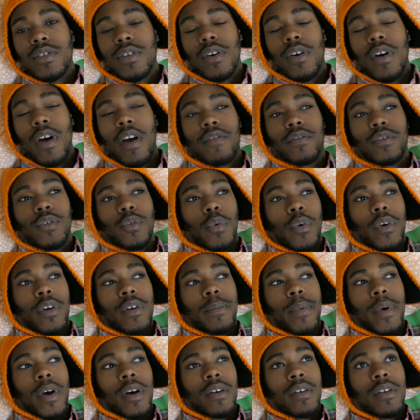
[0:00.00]
Don't have to worry
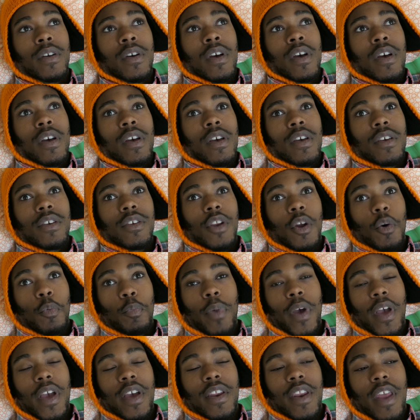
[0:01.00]
about you know
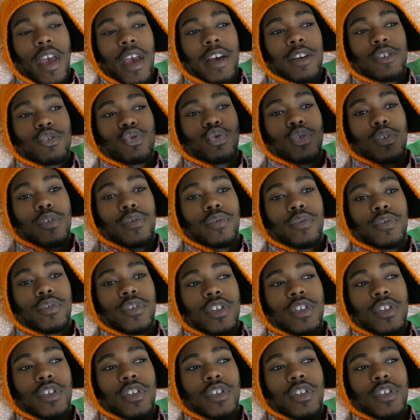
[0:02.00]
paying extra